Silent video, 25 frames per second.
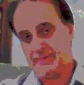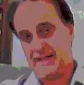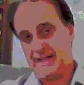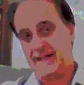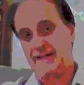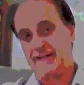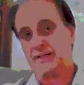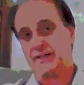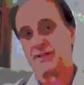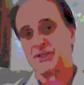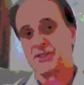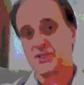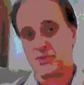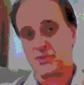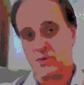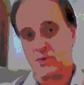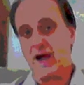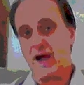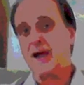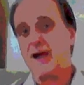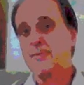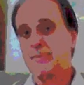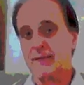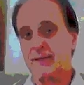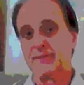and
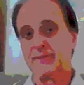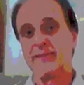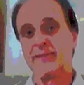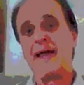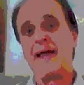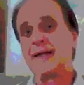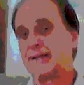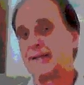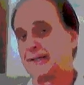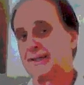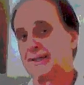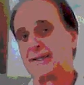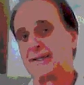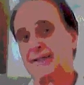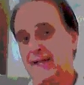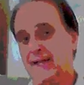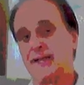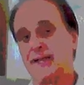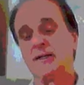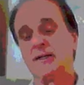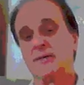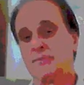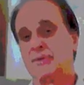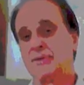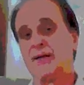describing that
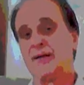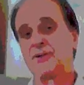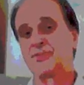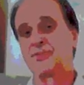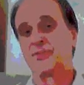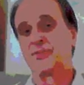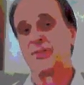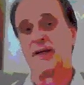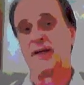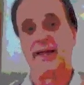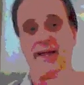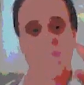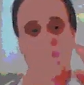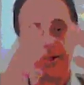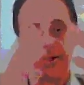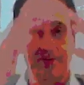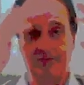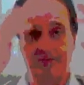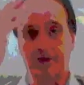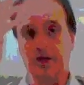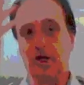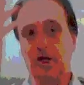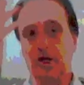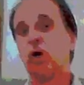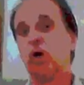kingdom as the head
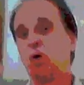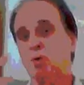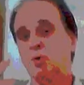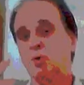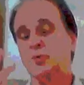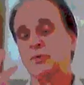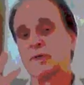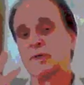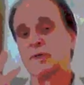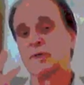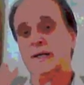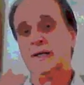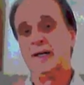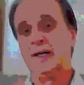of gold